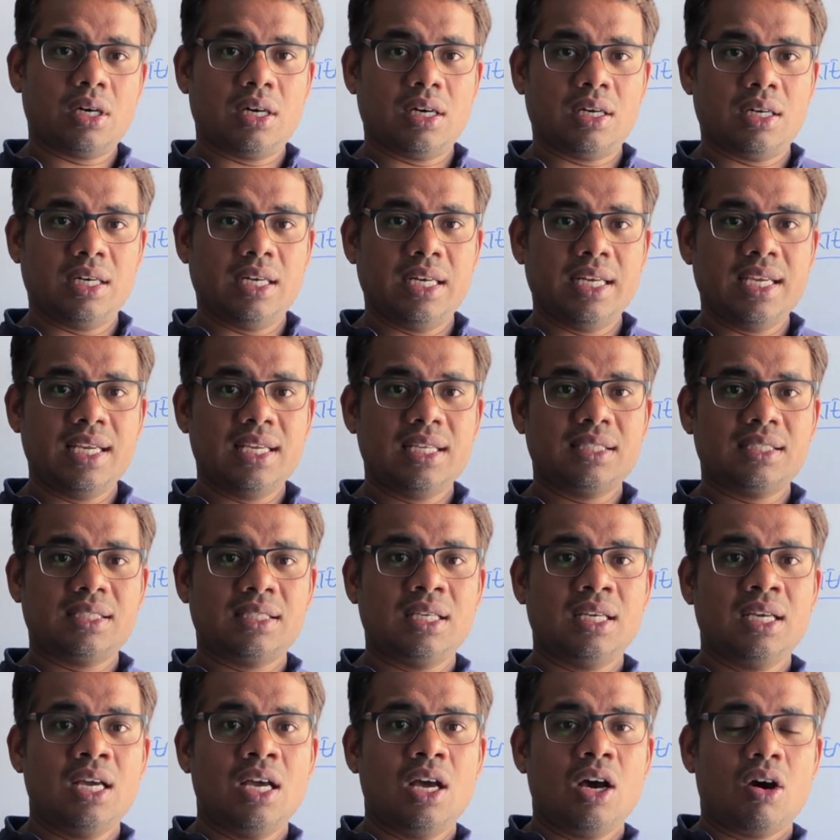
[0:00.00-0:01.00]

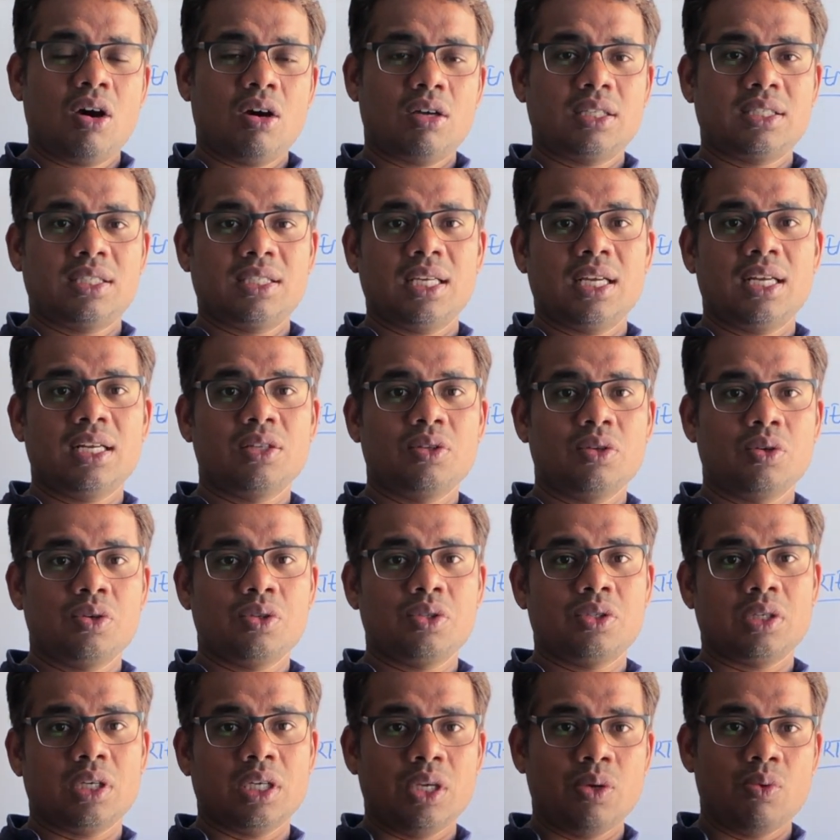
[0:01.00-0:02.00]
links or share
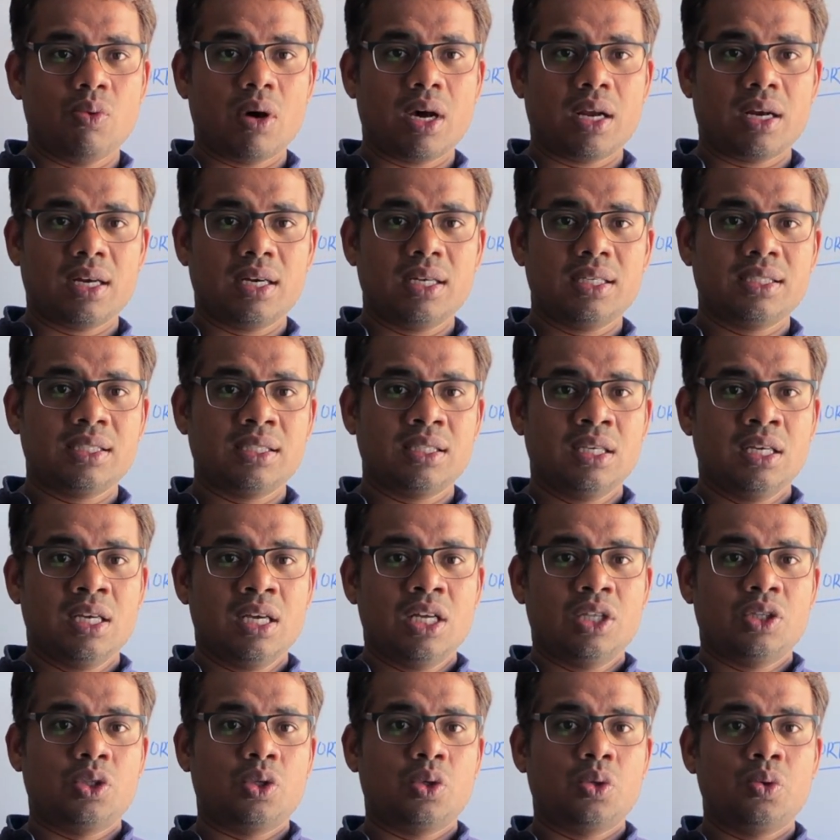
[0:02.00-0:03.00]
those URLs
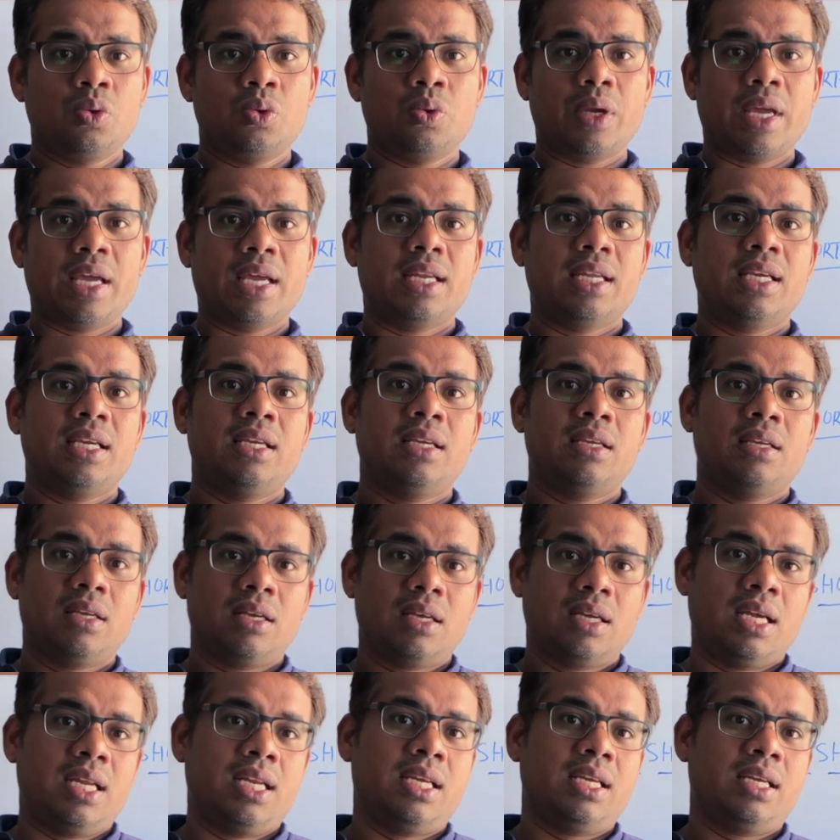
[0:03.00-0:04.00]
through
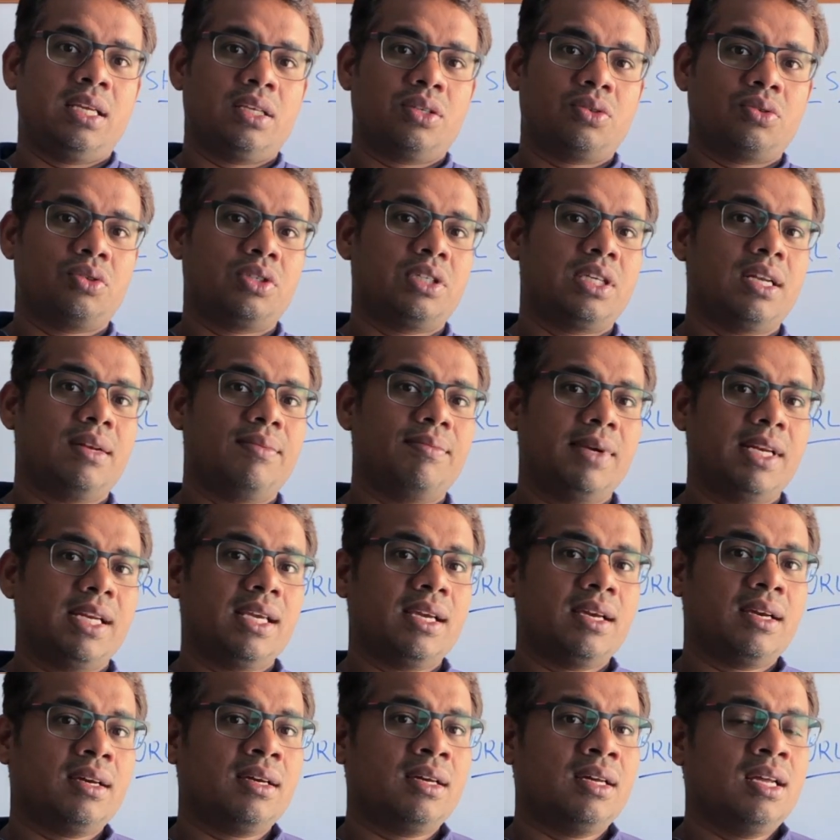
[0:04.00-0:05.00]
any social
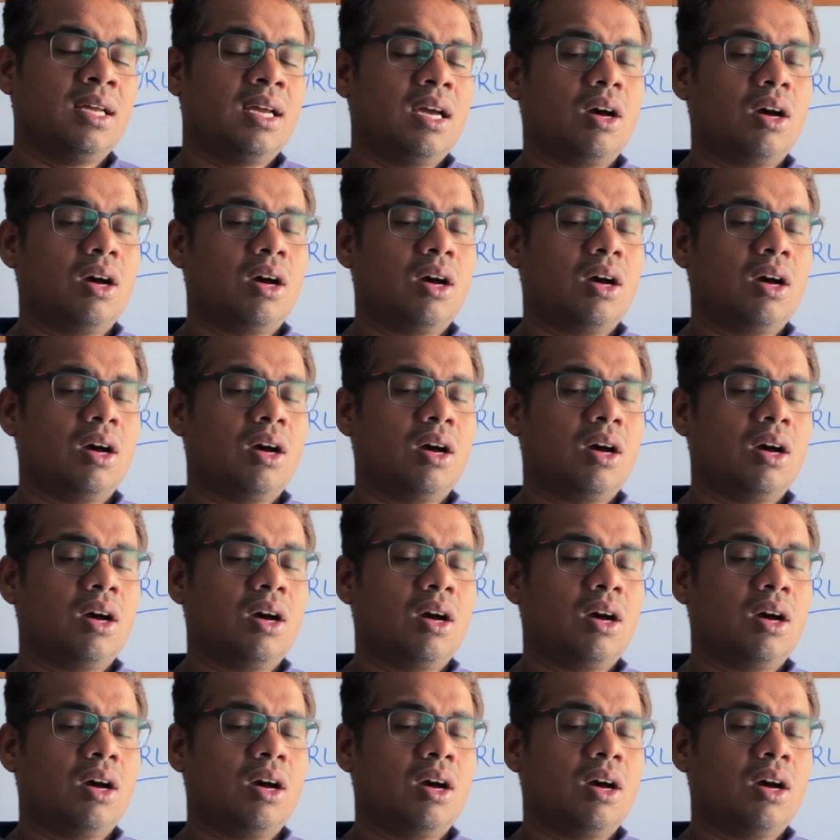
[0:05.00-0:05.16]
media